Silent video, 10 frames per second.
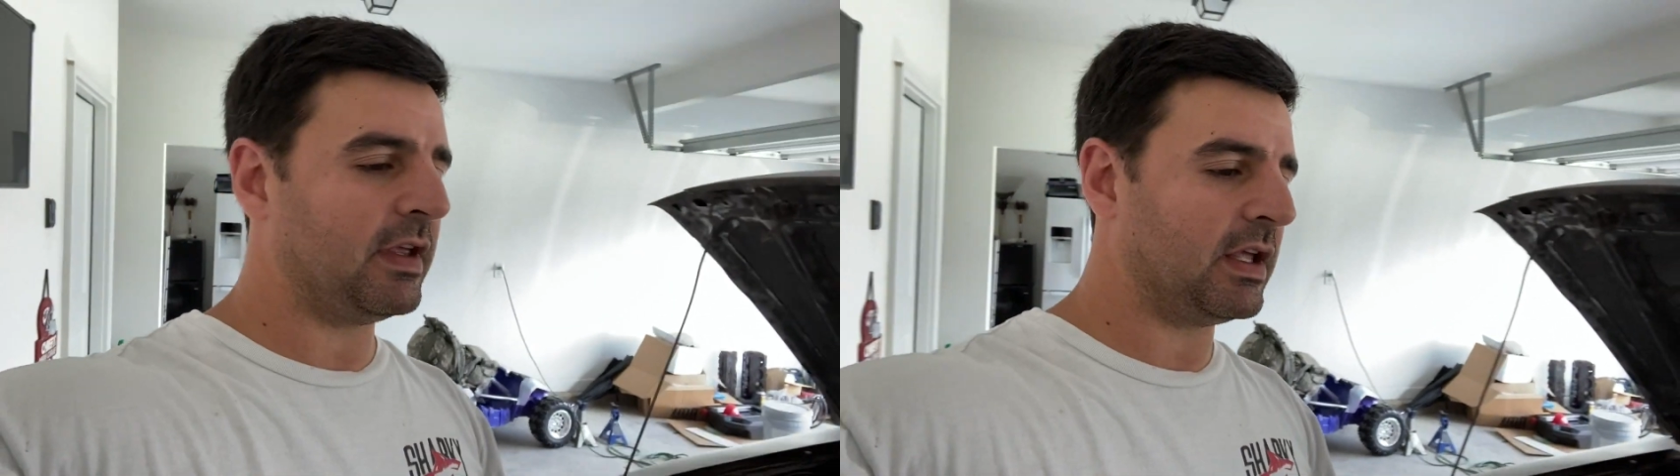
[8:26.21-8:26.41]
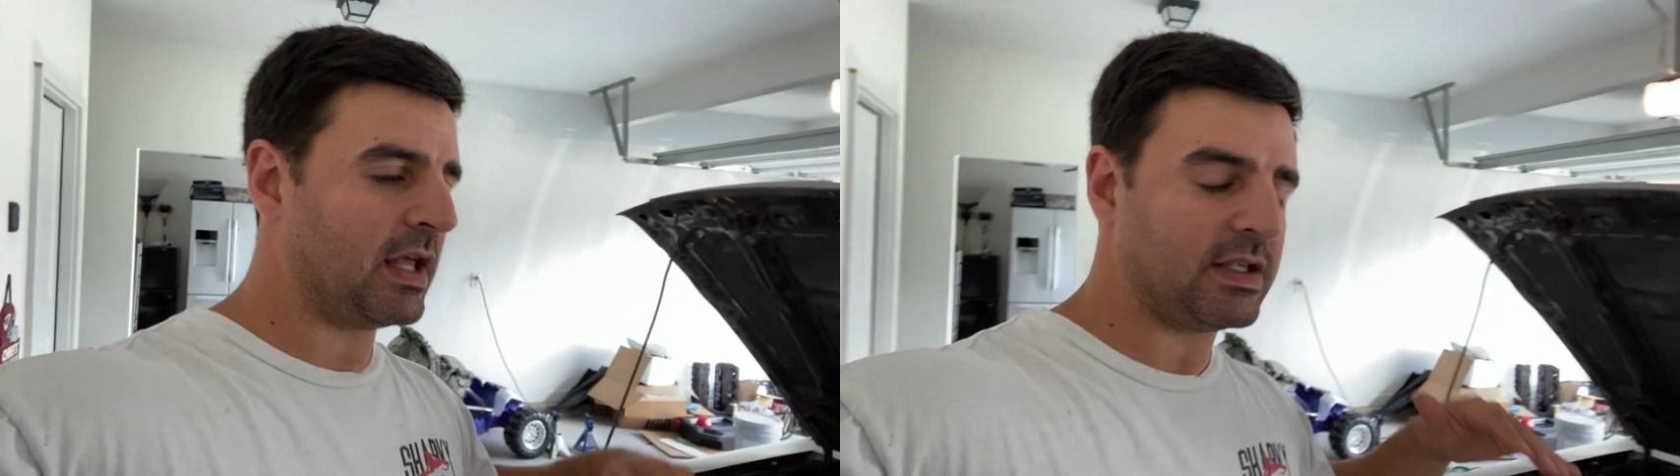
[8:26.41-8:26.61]

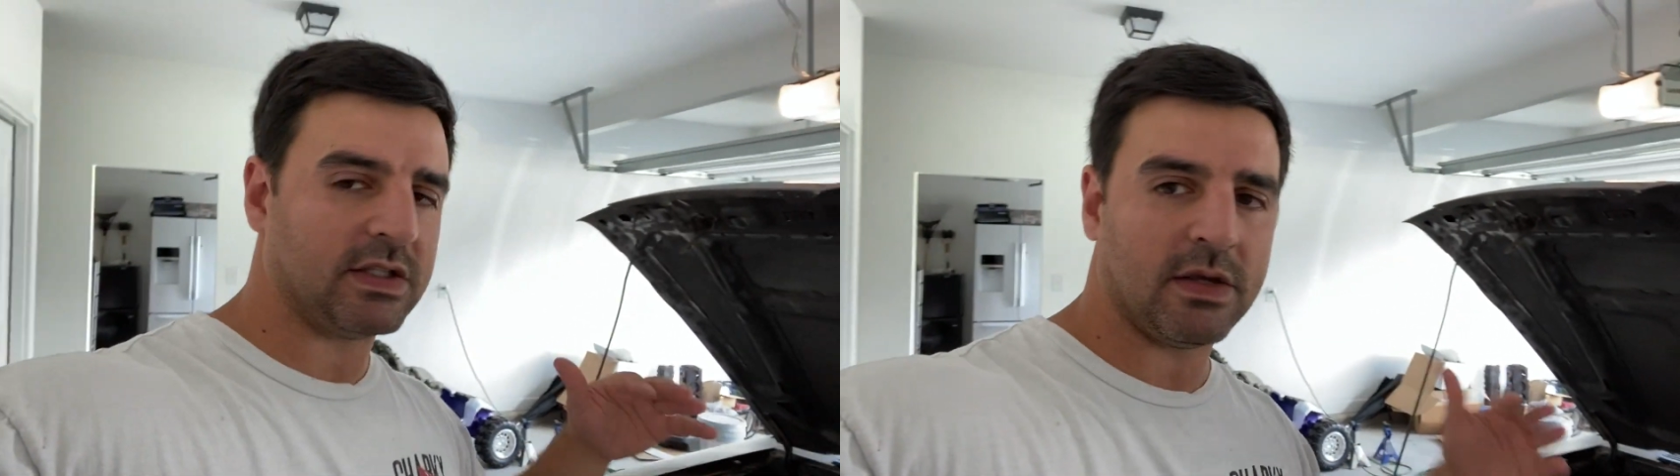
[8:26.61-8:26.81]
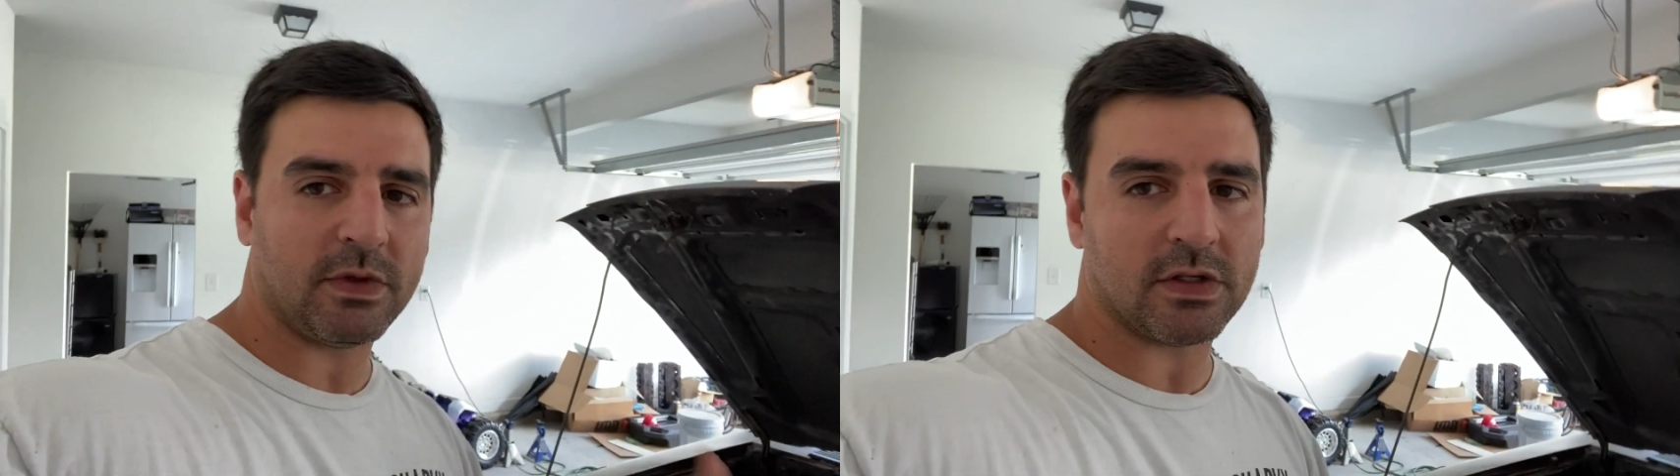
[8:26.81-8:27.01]
thinking like
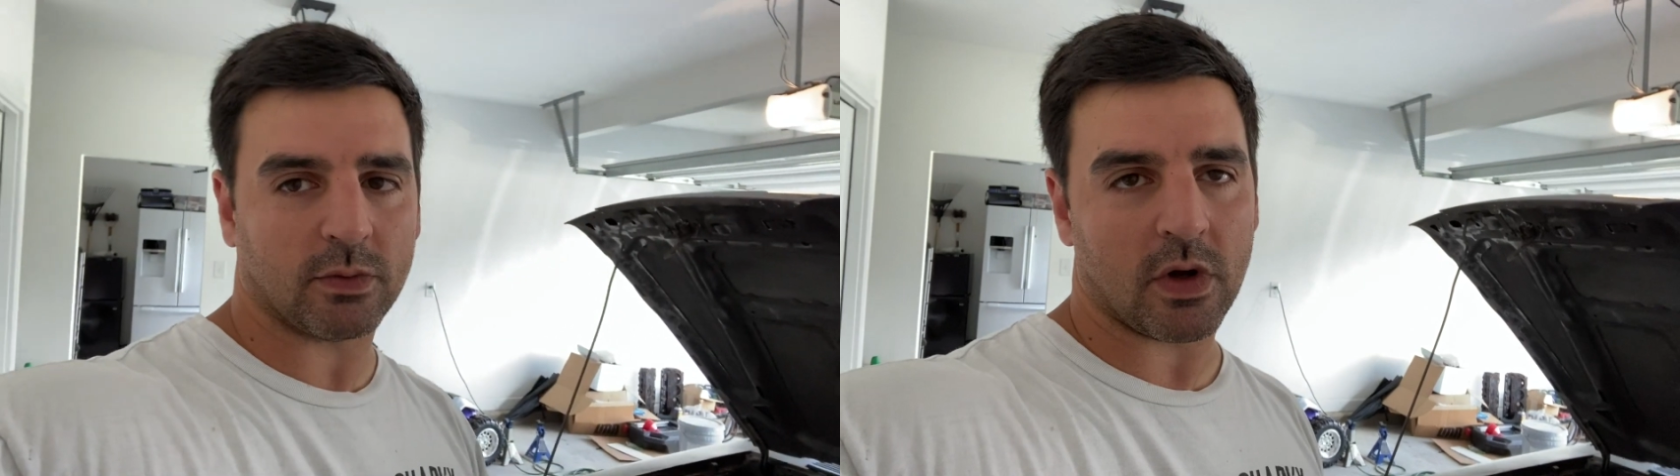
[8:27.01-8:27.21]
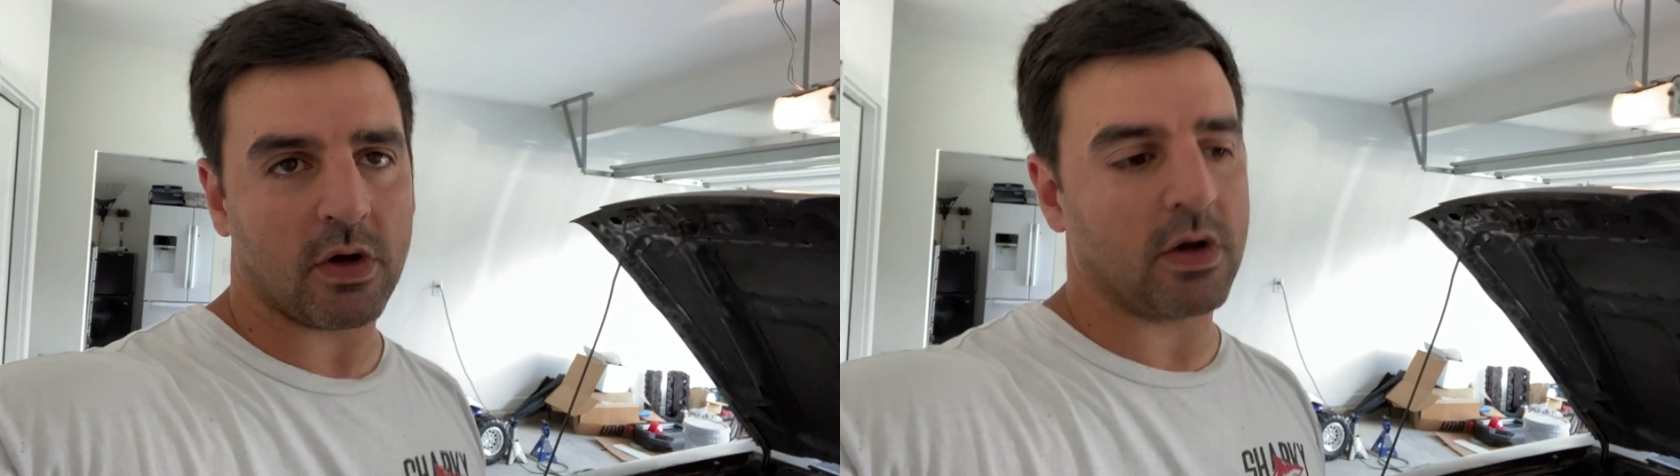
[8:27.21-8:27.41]
something's
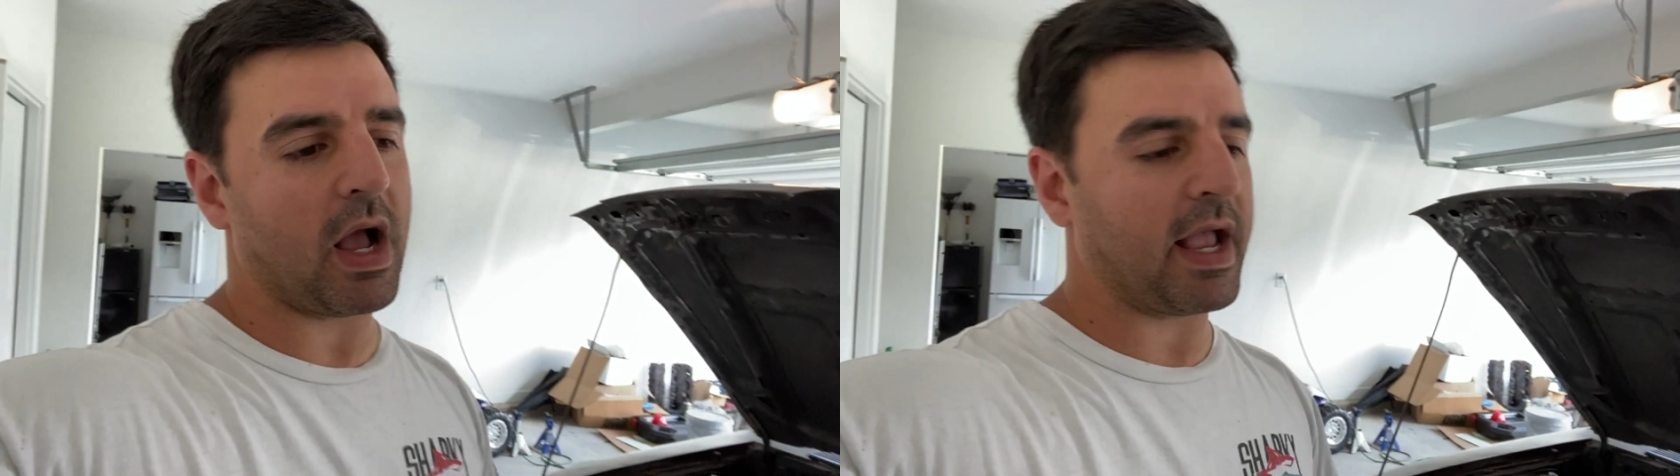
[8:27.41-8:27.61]
wrong,